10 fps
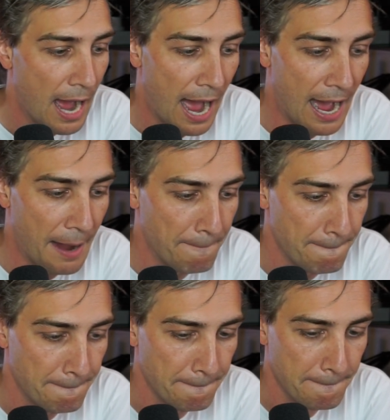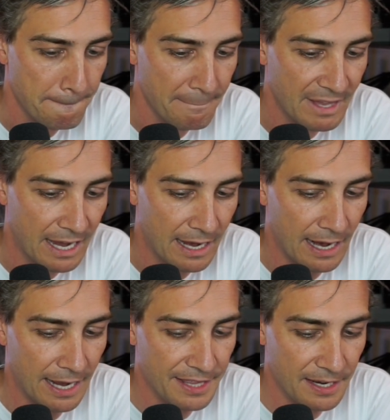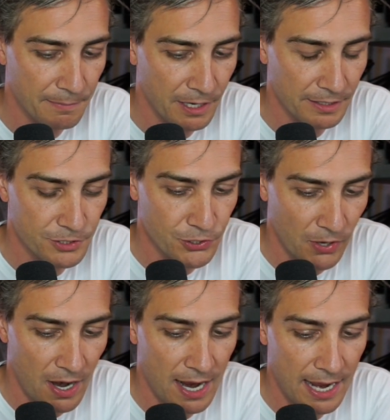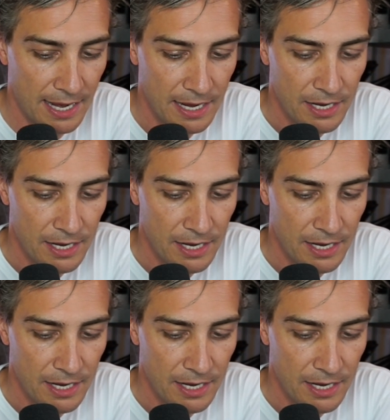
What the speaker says: And then I'm going to try